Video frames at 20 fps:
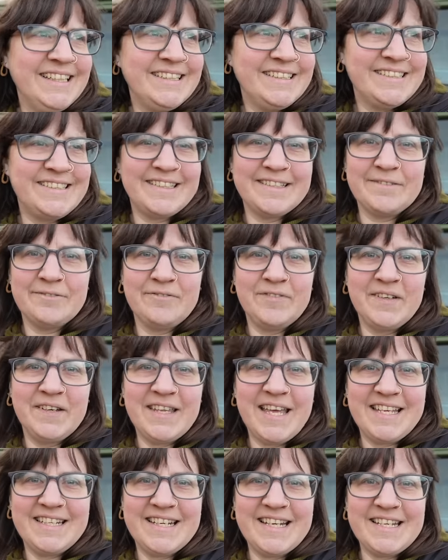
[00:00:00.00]
just doesn't feel
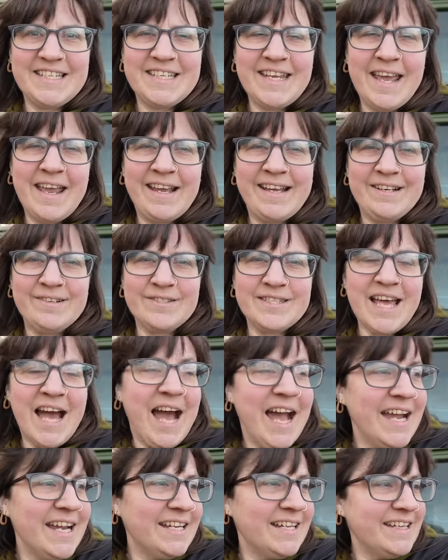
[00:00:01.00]
that nice to hang
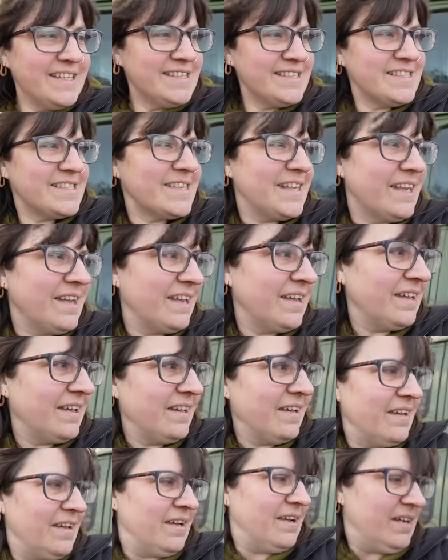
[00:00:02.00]
outside. It's
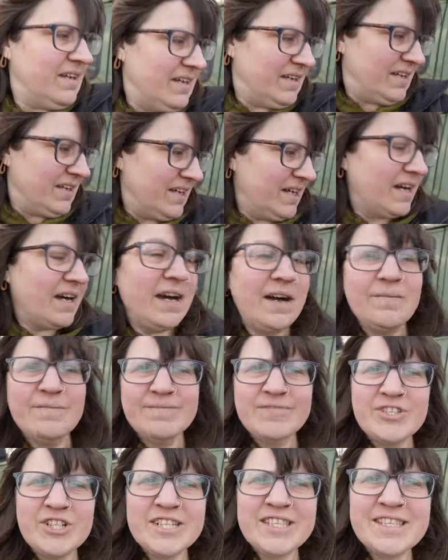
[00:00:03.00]

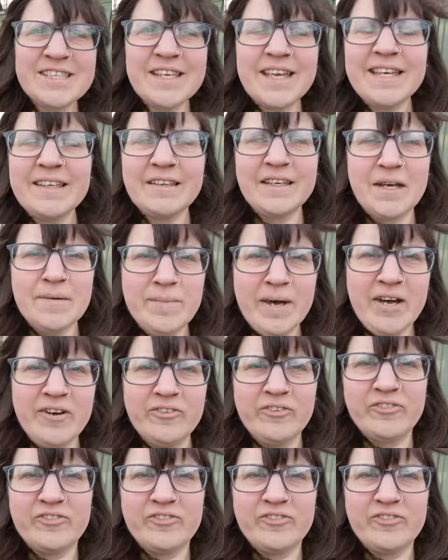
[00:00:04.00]
um, just slightly above